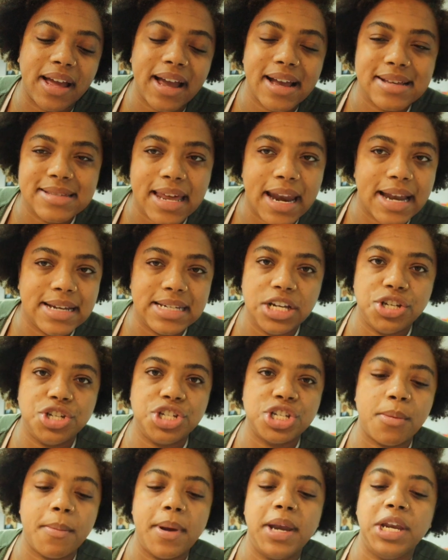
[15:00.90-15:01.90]
like I said, I
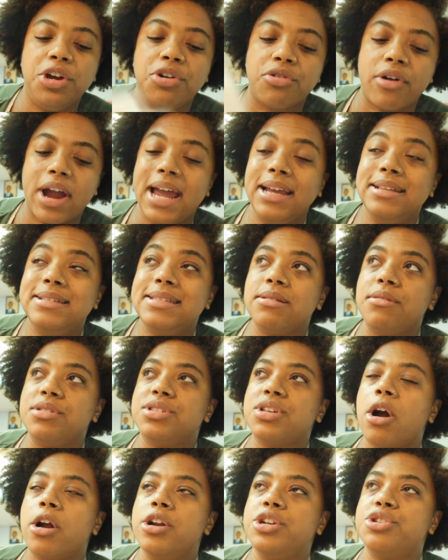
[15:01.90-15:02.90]
teach so many grades, so
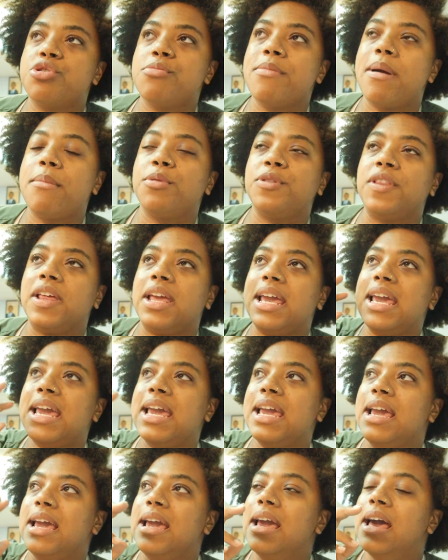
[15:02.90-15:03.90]
it's hard to remember the
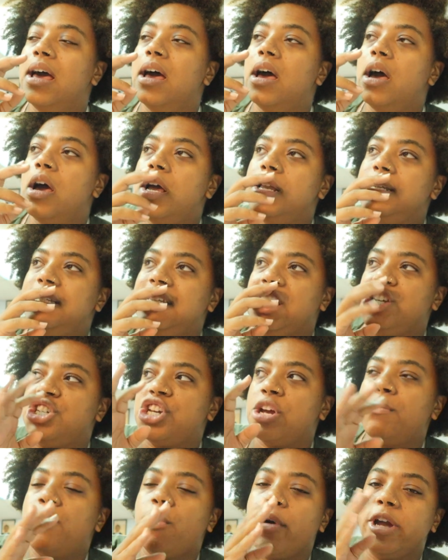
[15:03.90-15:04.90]
key
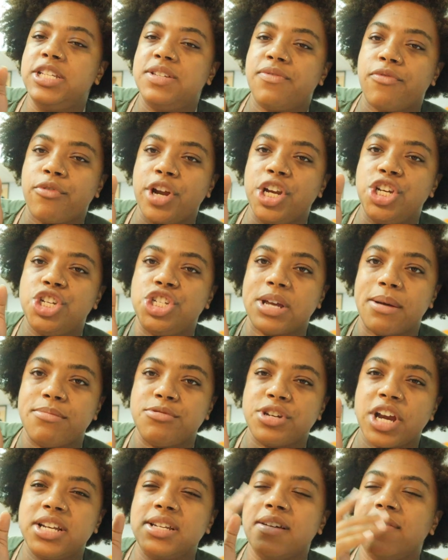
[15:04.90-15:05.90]
teaching points for each
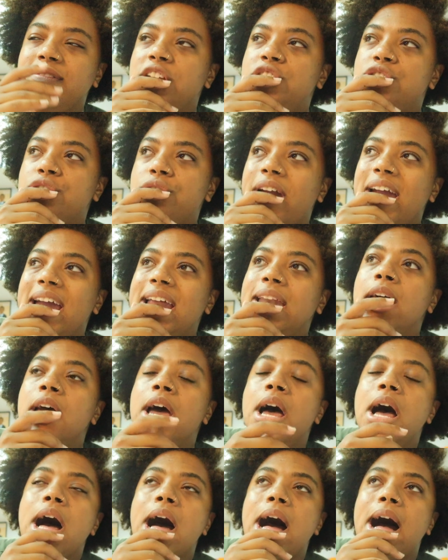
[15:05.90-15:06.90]
subject of each grade
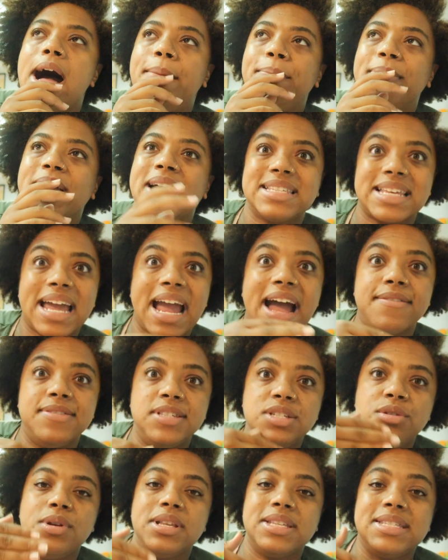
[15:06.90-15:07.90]
because I have
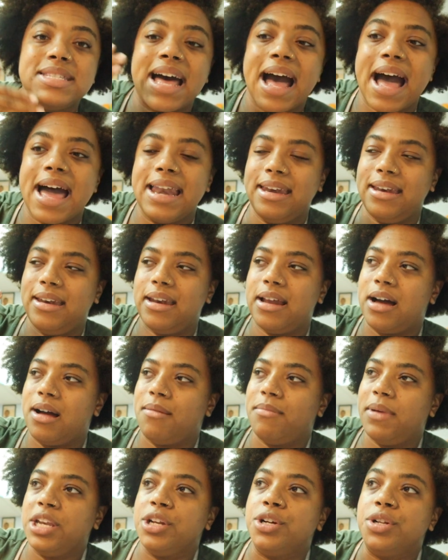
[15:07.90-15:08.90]
students that
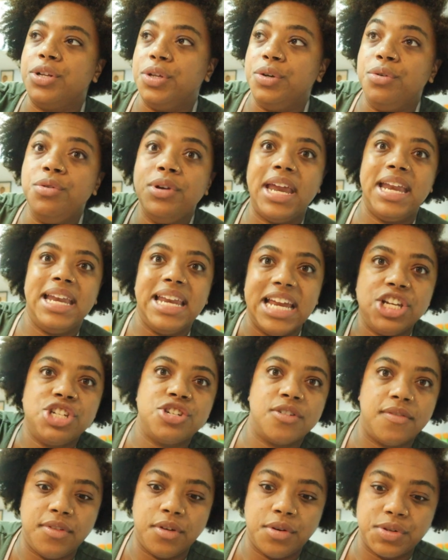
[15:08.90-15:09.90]
include in
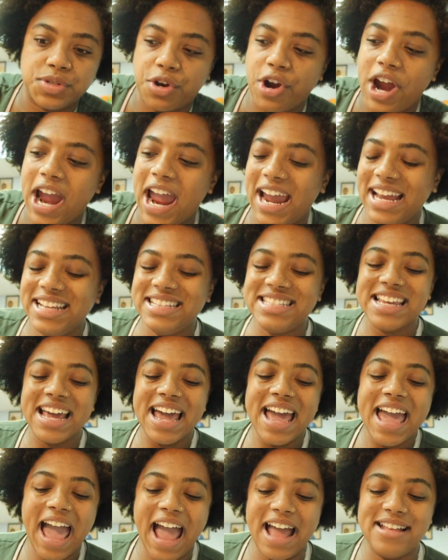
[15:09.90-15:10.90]
each of those grades.
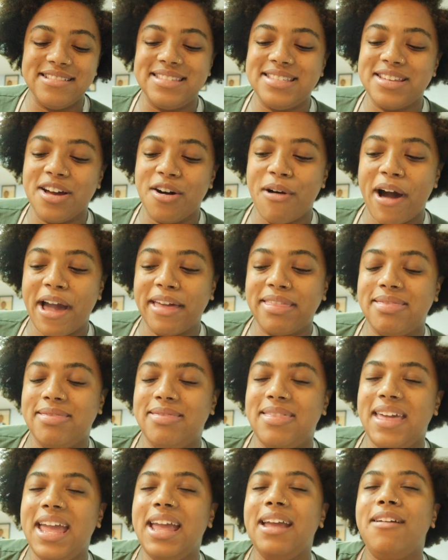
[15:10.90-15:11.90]
And so I
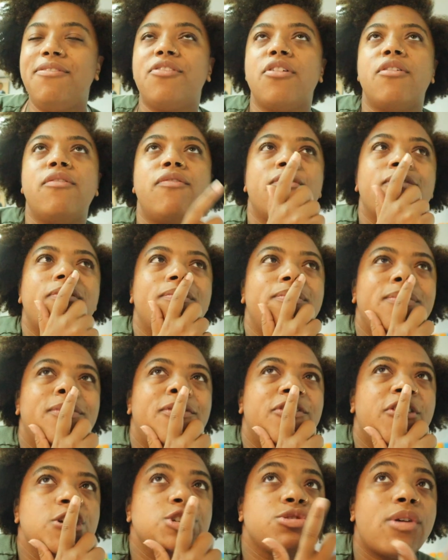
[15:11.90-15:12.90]
think for
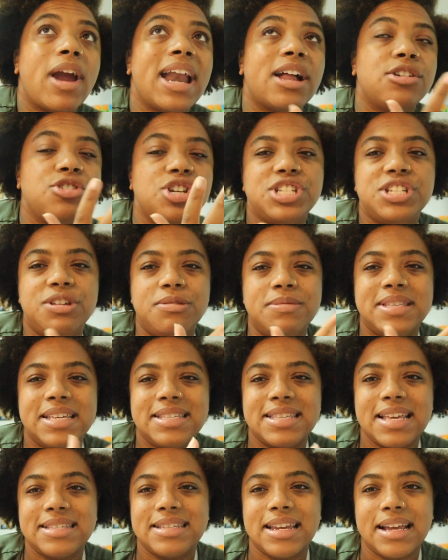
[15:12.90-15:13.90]
first grade, I'll just use
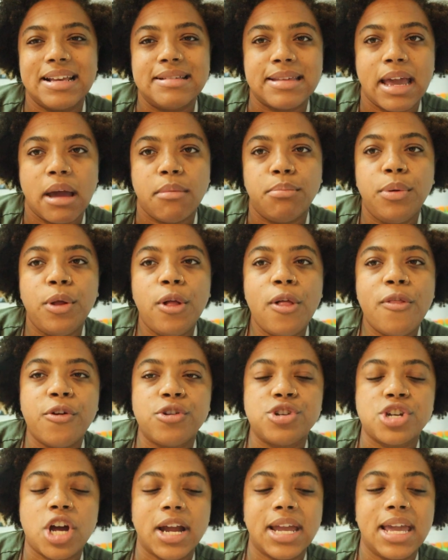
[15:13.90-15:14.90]
this as an example.
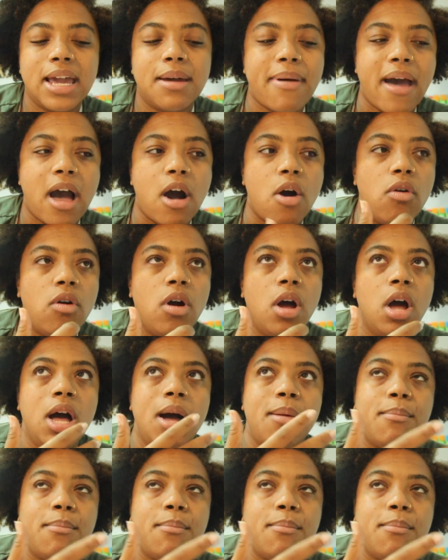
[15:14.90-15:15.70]
They're talking about